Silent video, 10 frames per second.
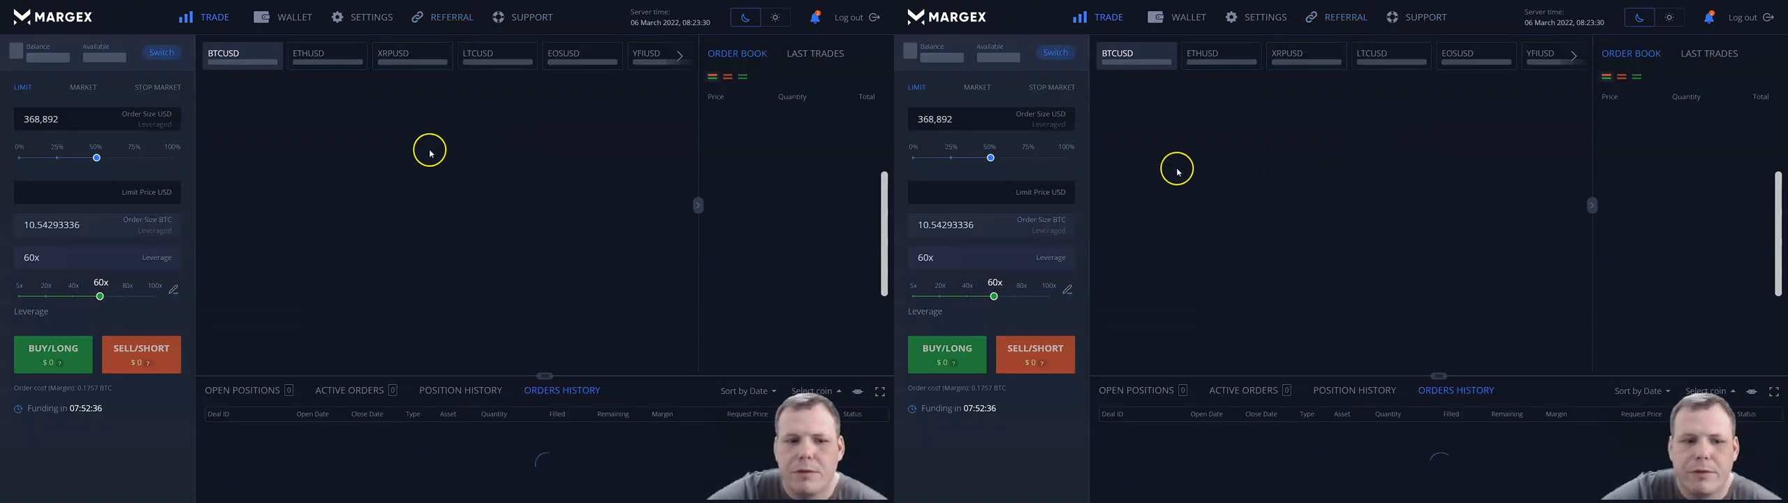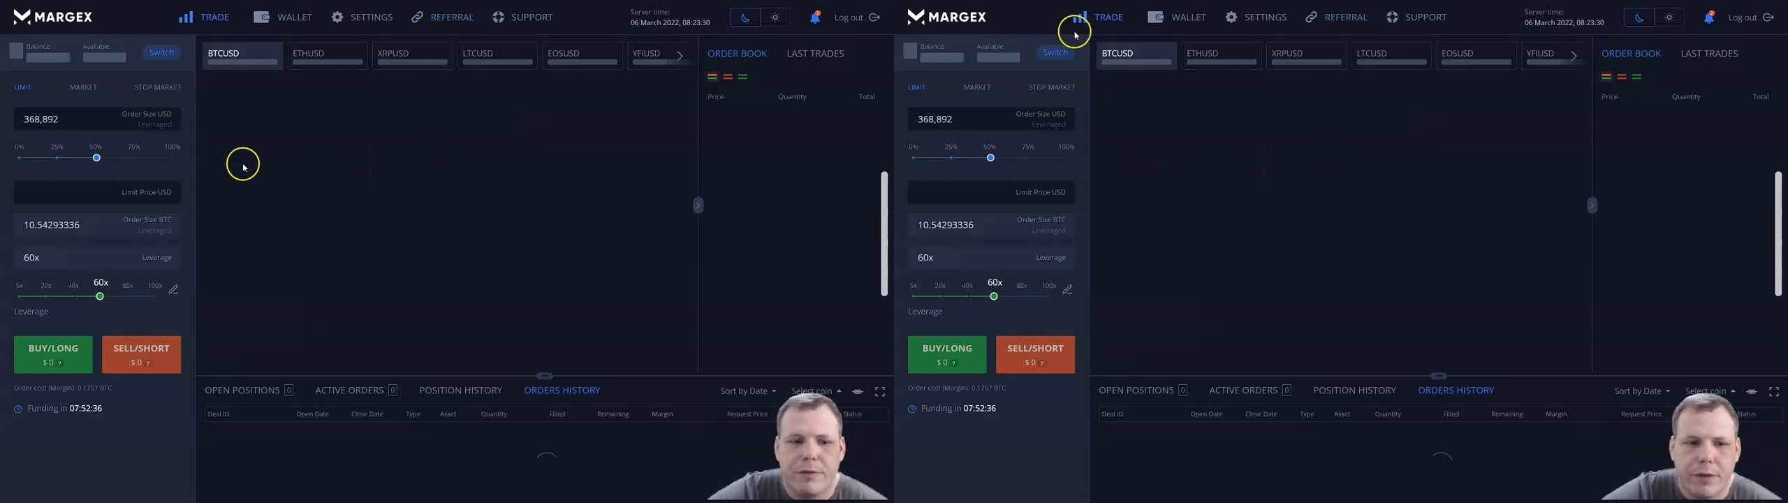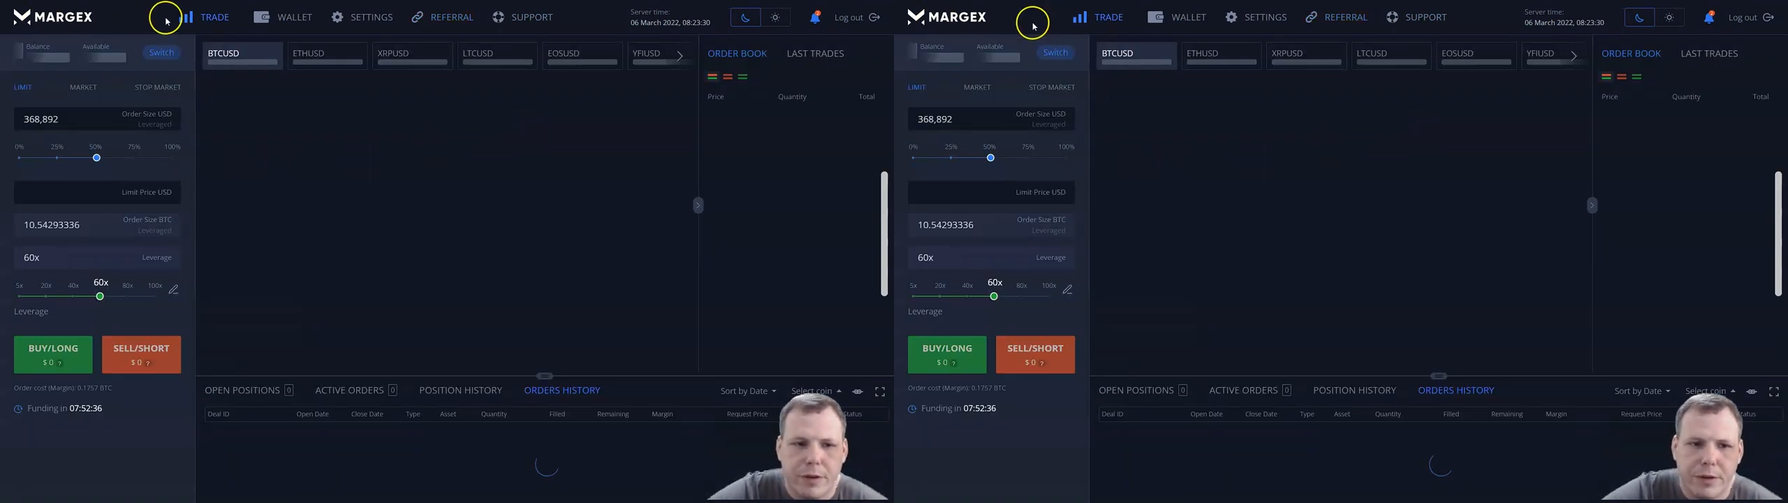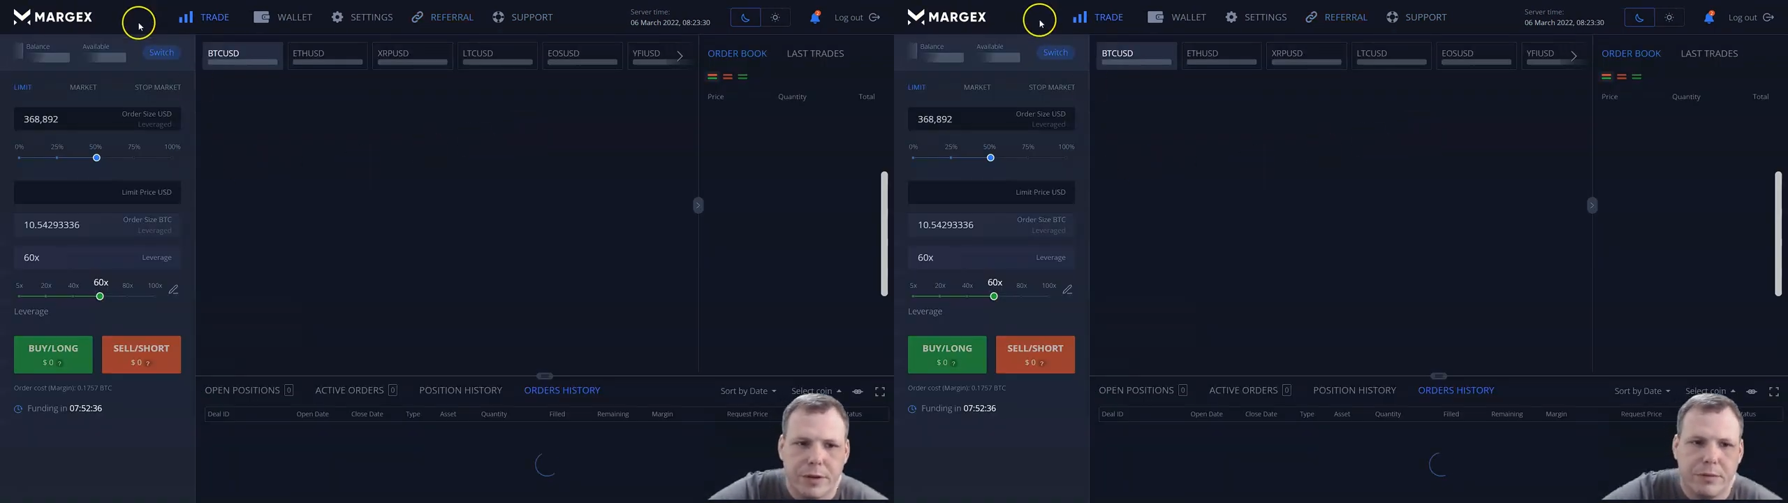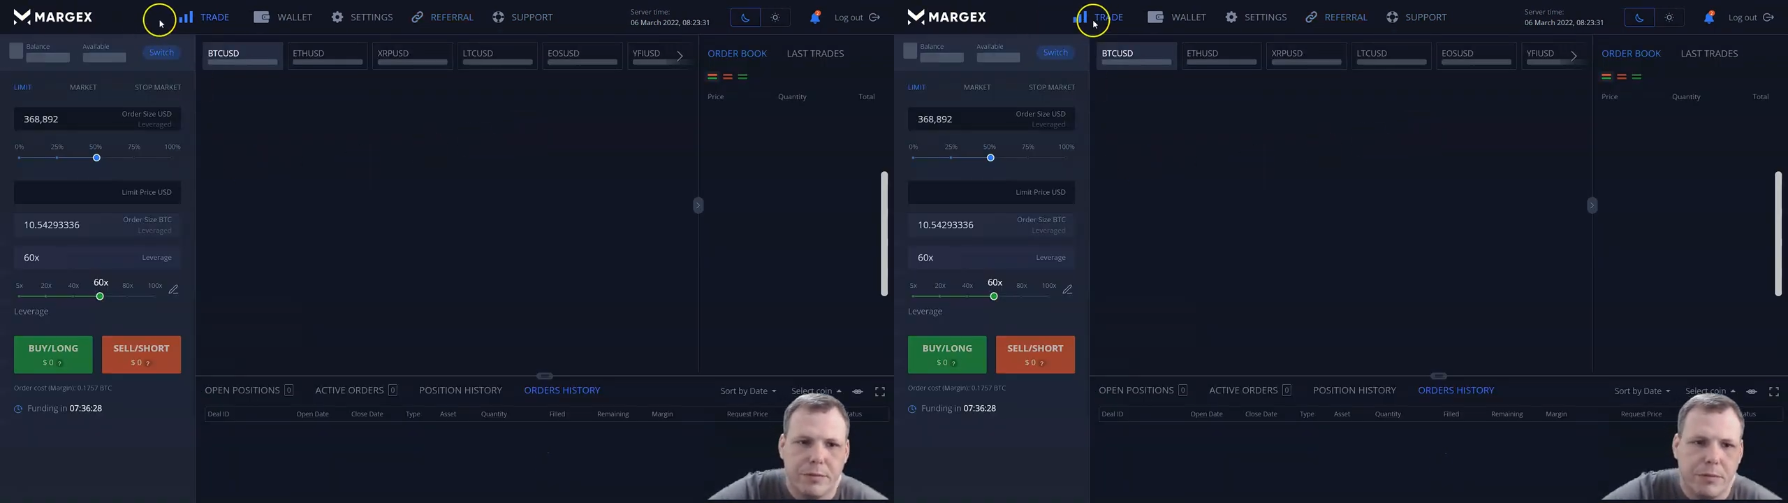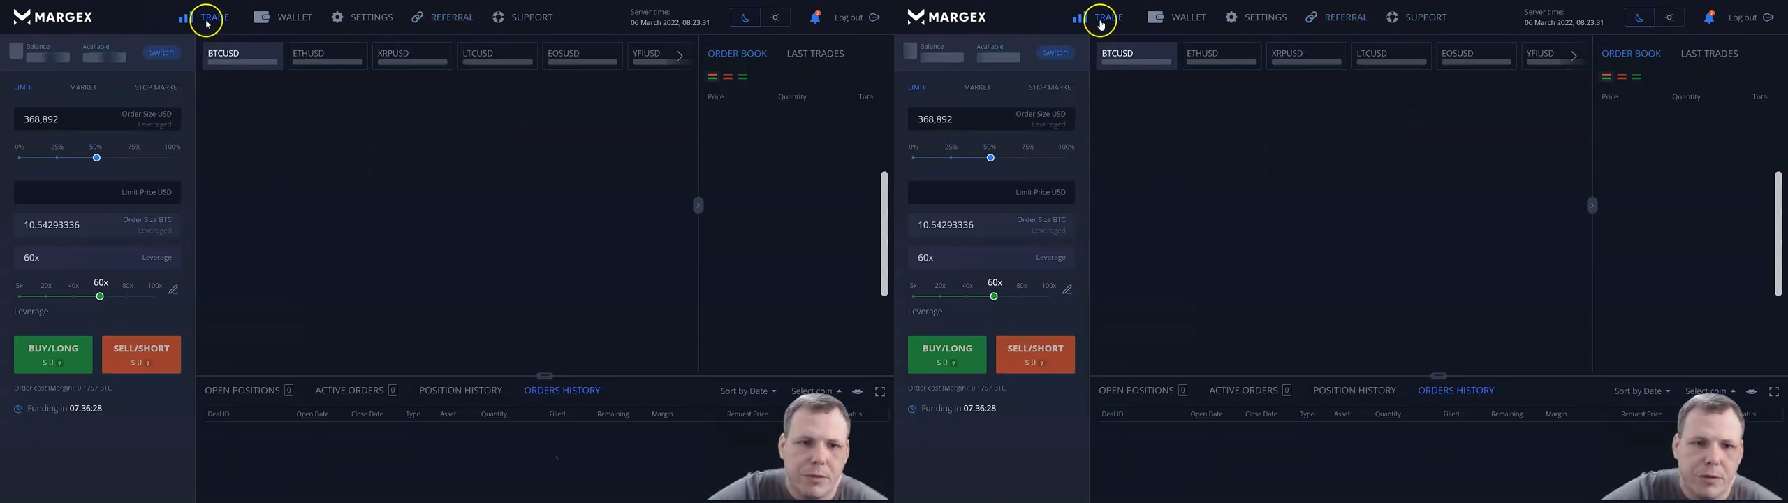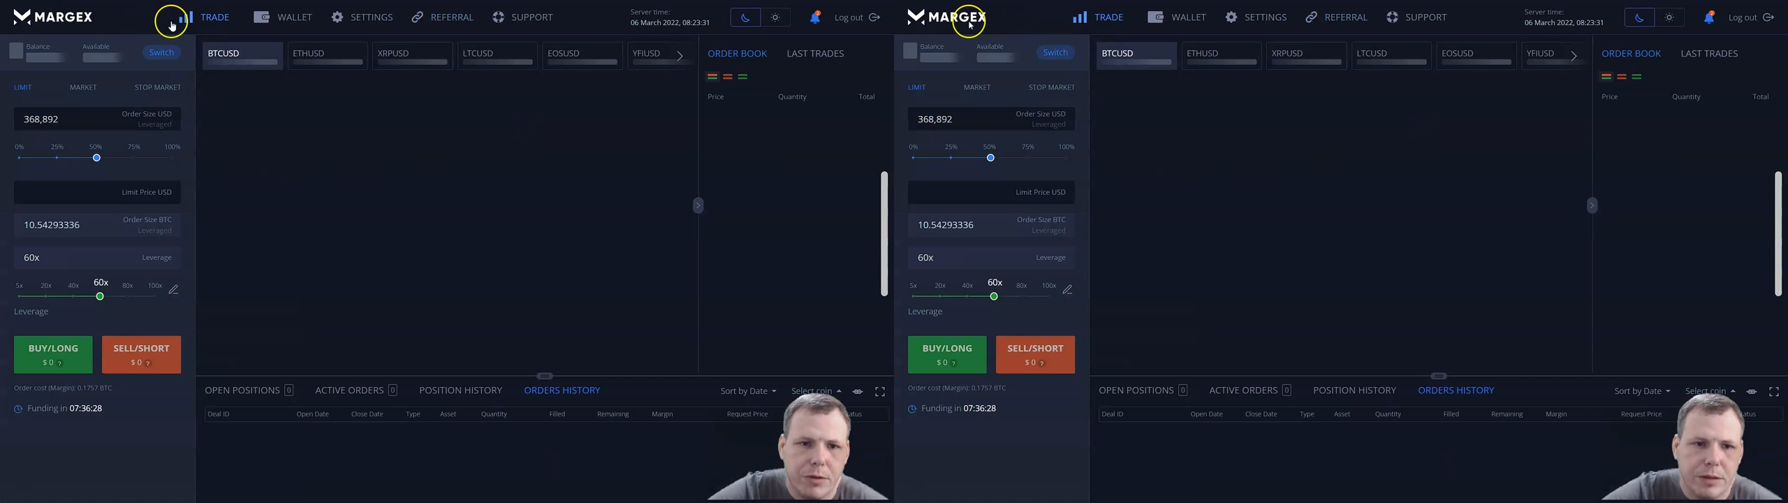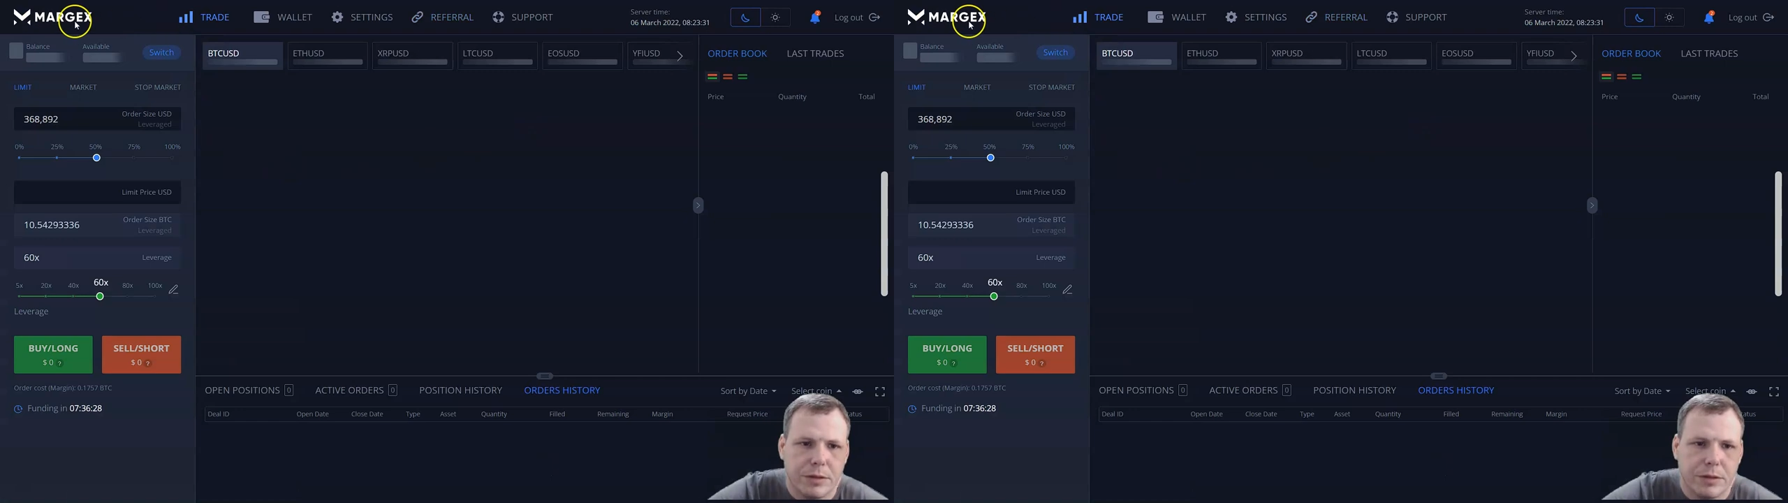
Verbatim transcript: further more.